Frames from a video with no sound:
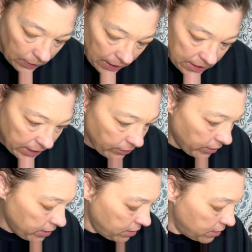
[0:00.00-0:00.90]
I
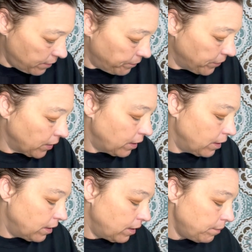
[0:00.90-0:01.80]
digress.
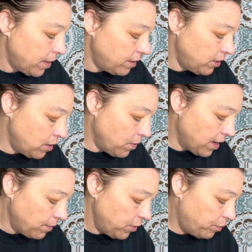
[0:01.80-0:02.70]
But you know
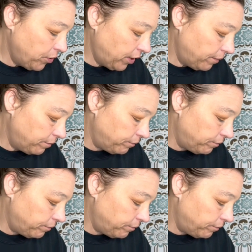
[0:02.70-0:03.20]
what? I will put it